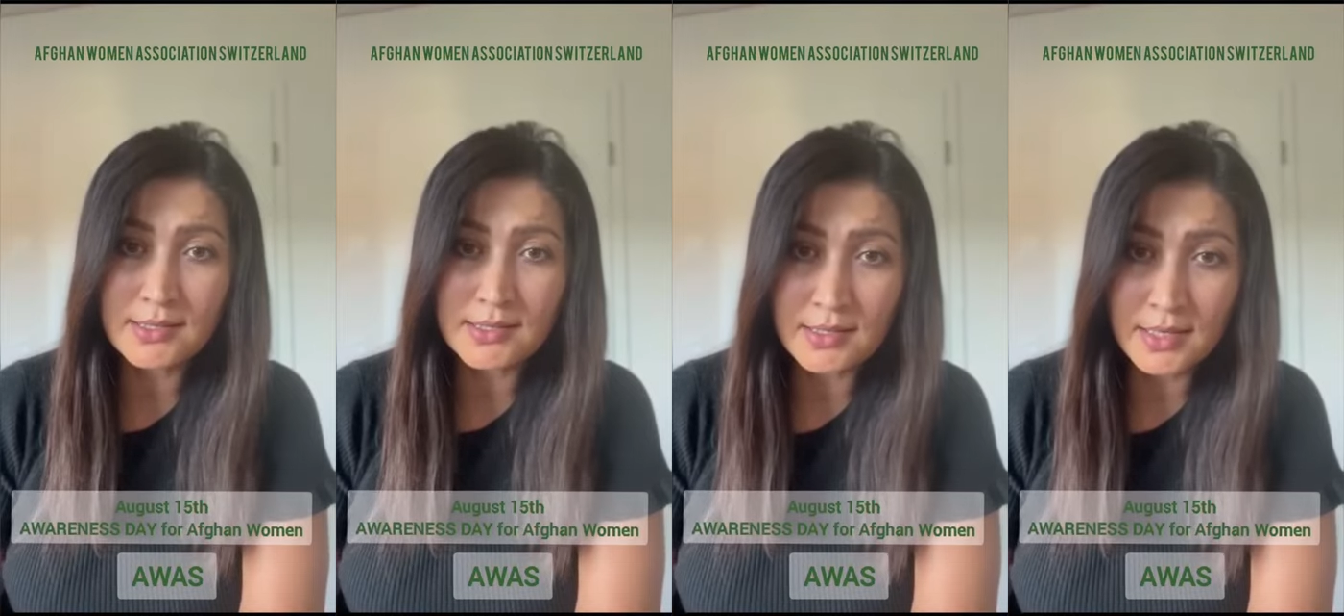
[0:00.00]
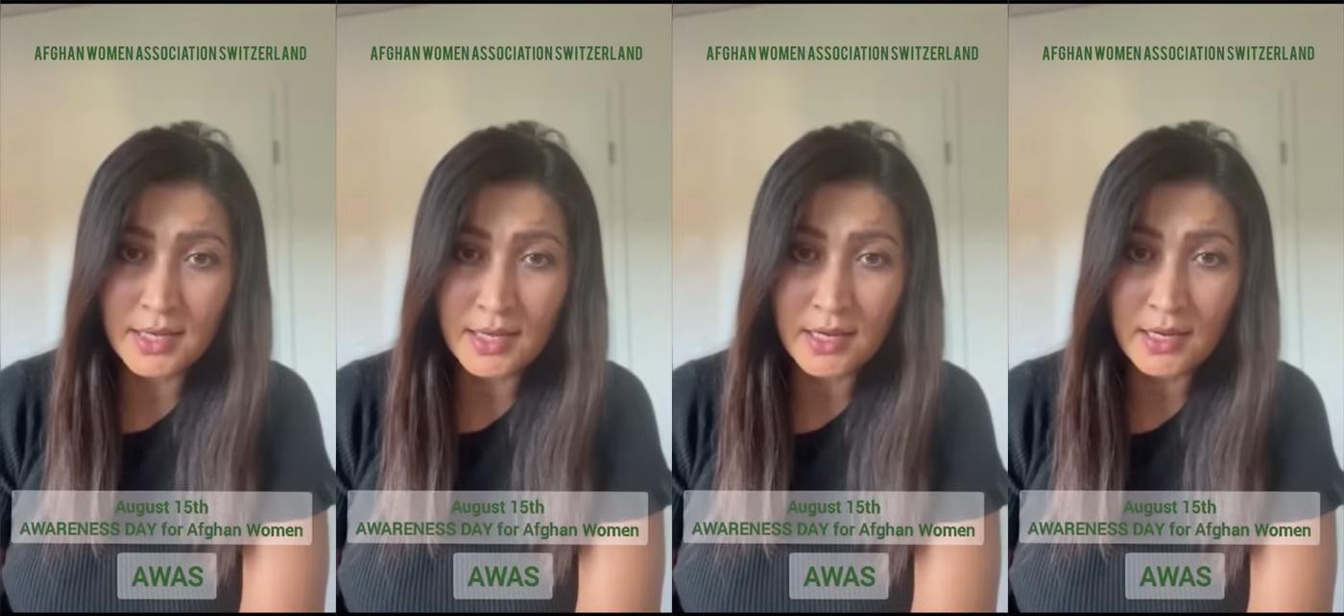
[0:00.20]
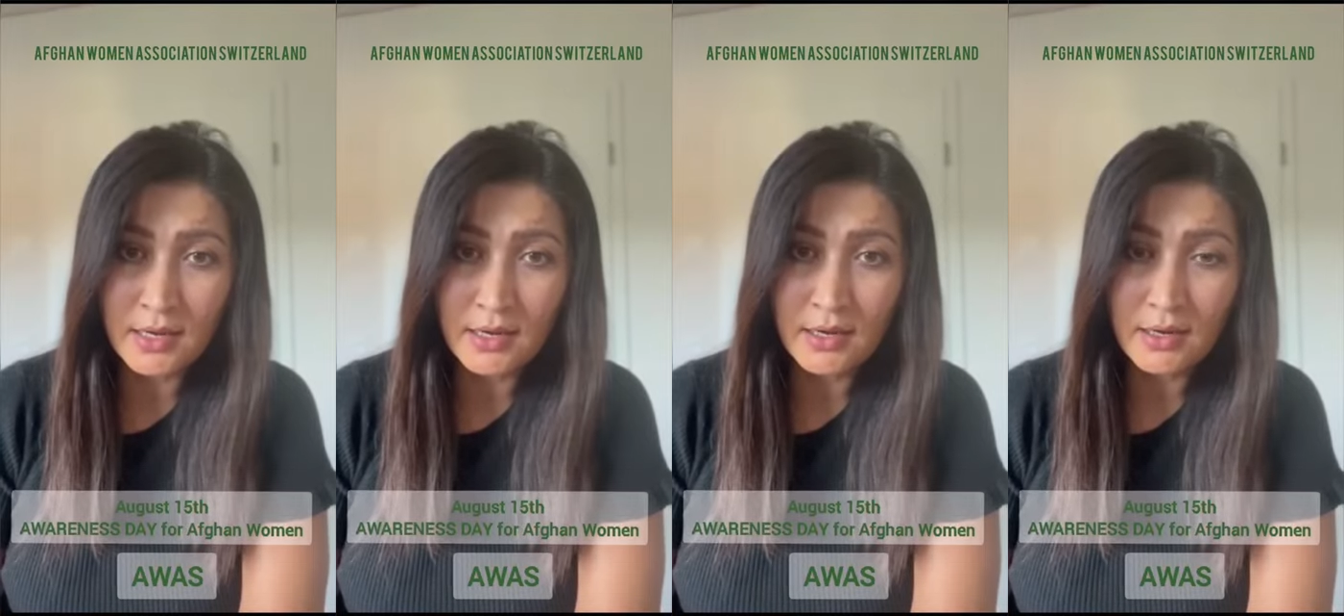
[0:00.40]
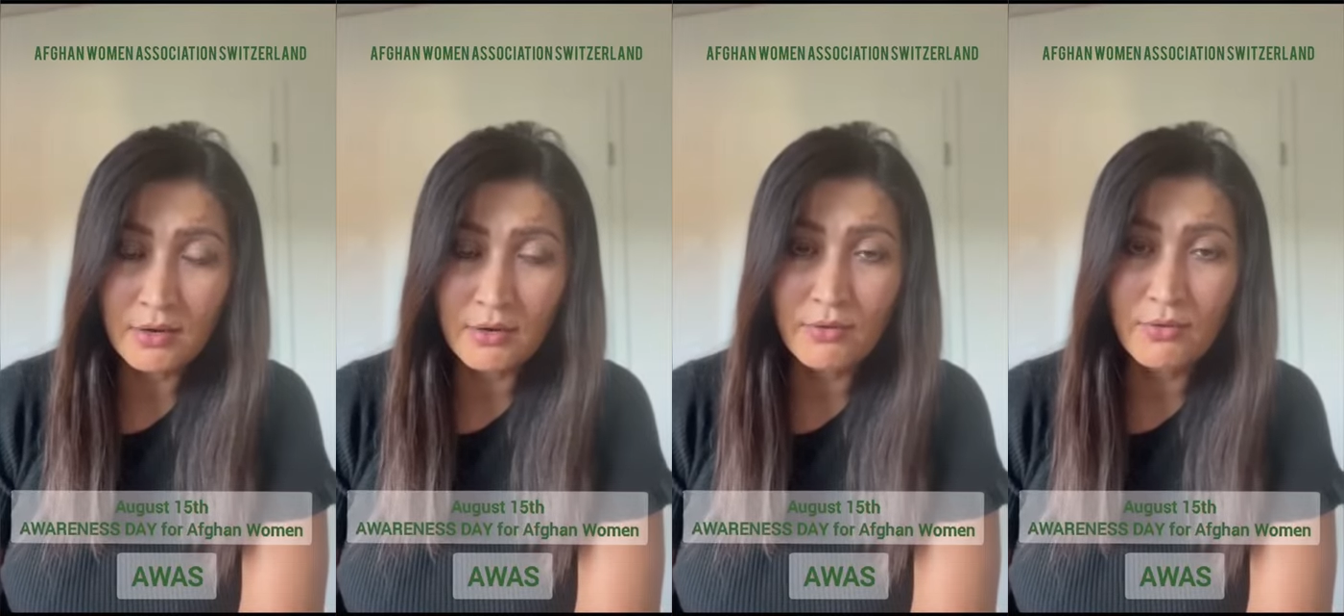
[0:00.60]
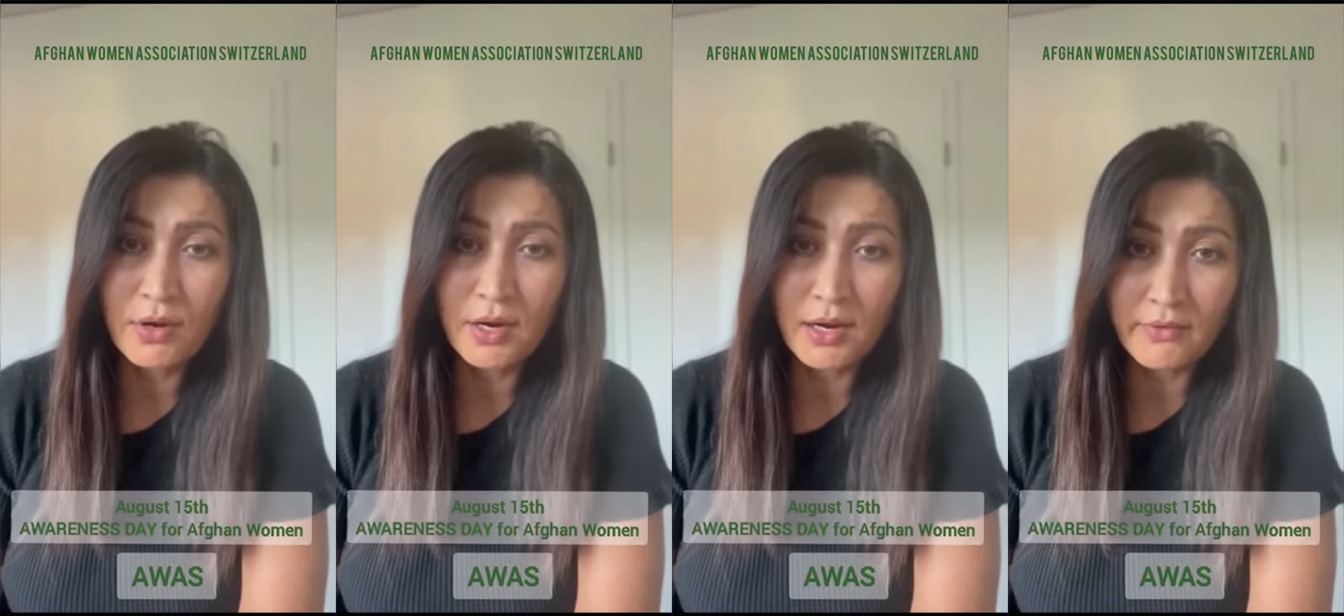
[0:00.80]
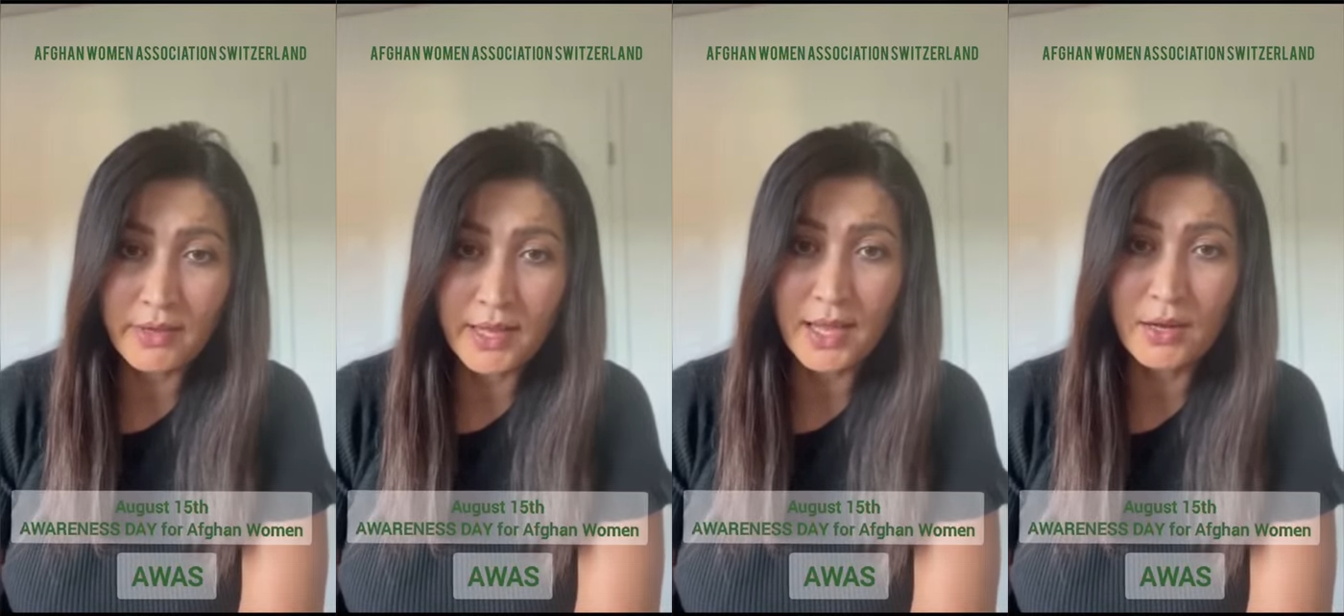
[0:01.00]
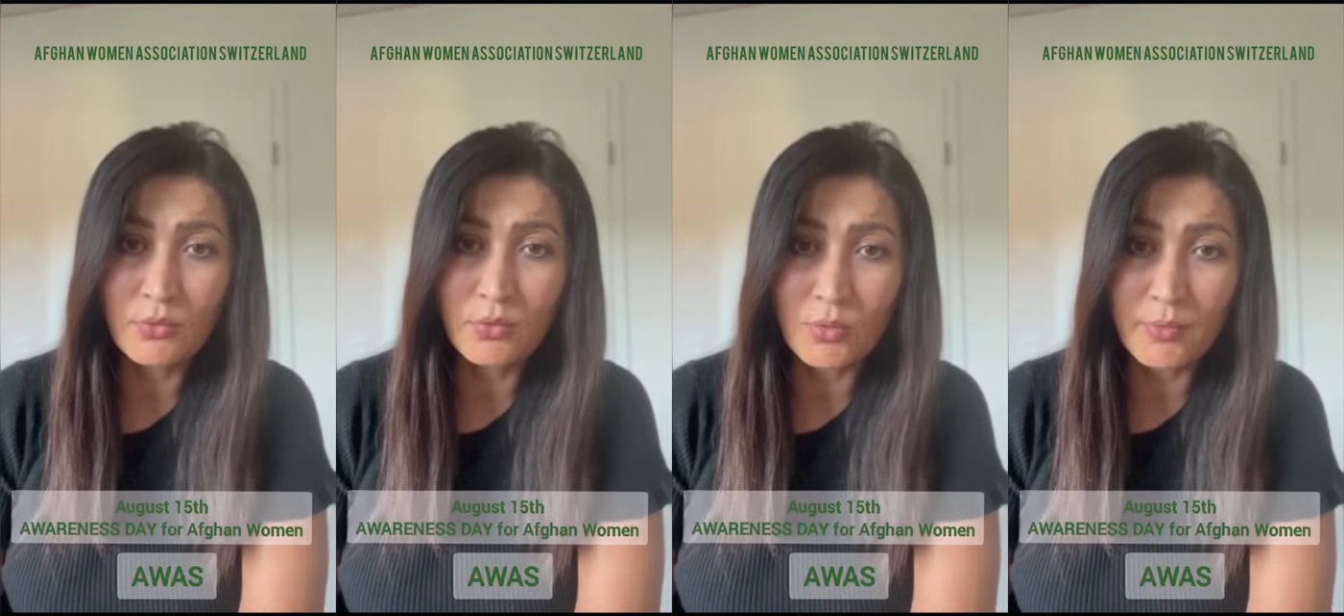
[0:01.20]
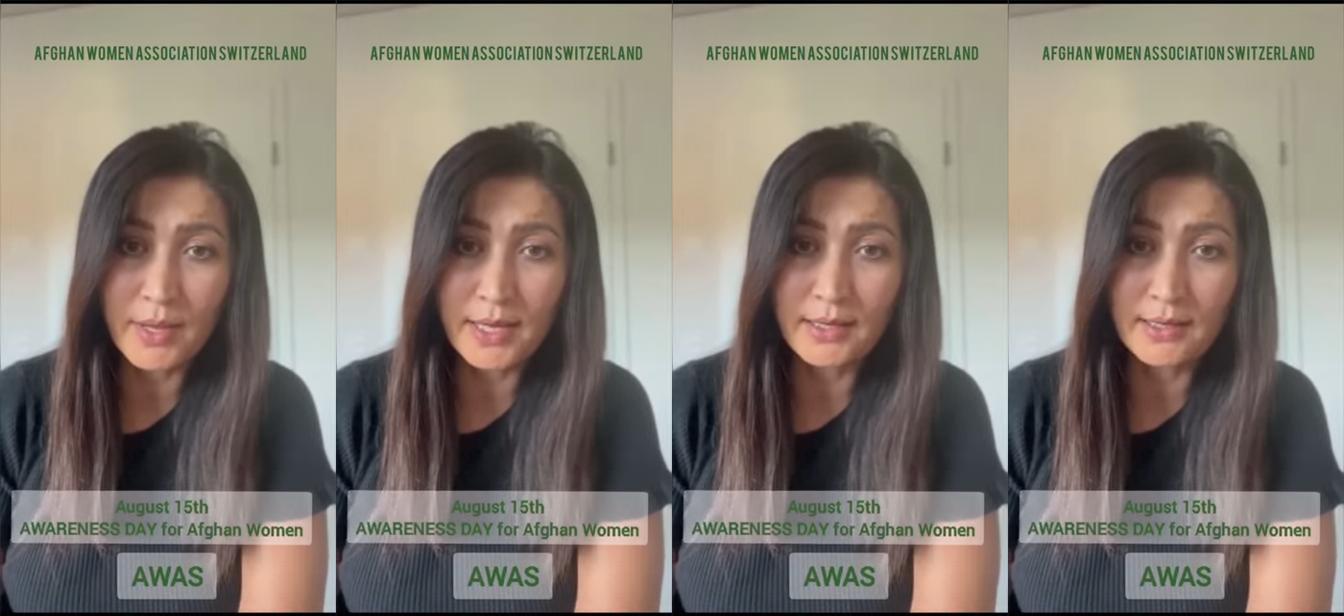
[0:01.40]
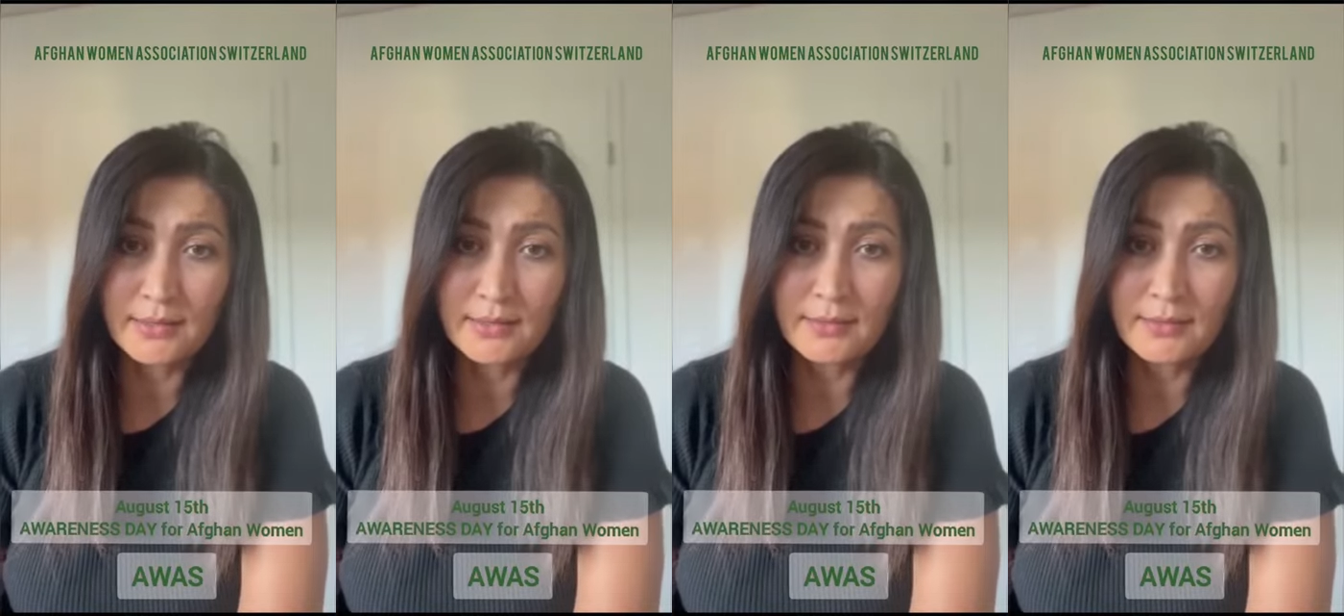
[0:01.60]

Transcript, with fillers: Day for Afghan Women.